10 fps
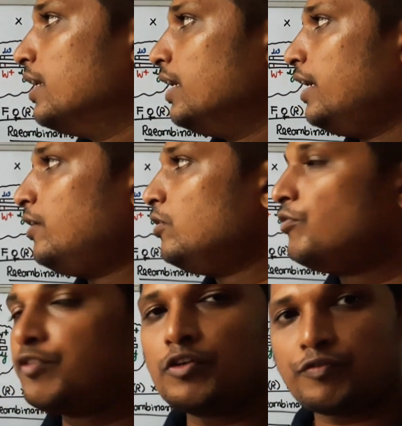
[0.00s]
He took
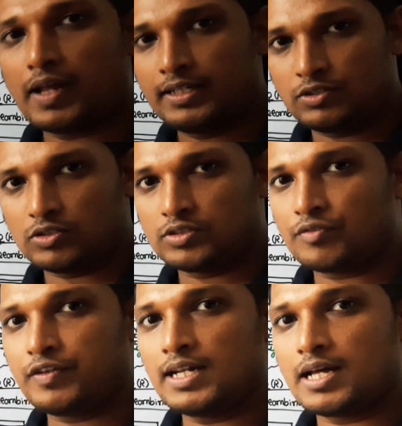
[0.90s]
fruit fly
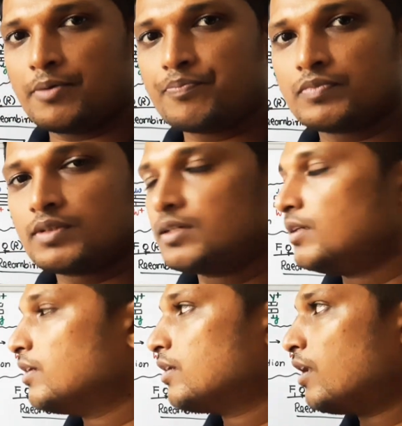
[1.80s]
Drosophila.
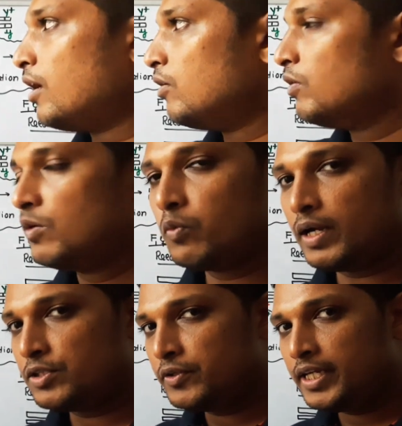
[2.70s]
Now,
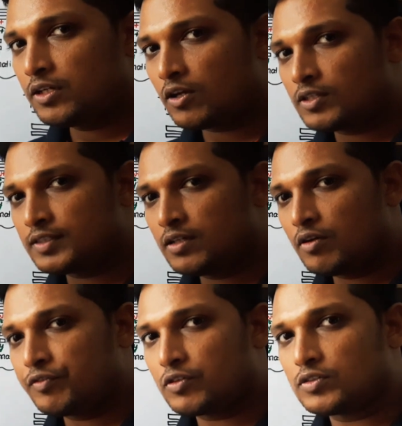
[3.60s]
while doing crossing
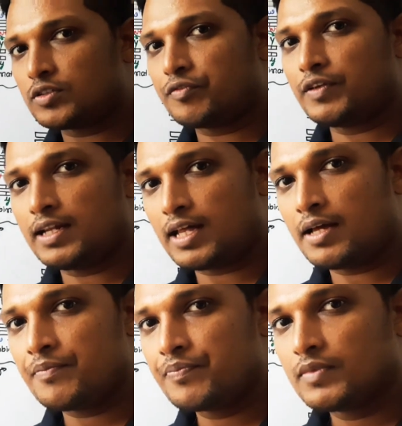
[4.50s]
of
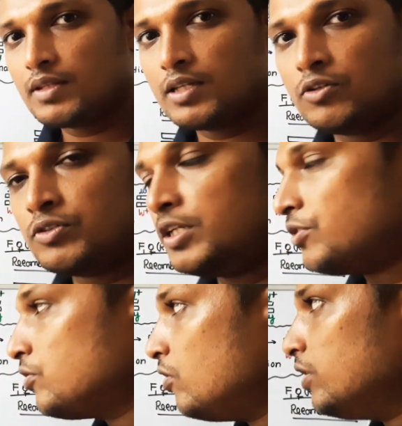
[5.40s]
Drosophila, you
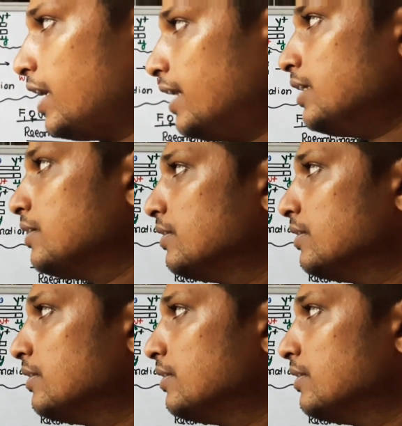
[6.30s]
need to know that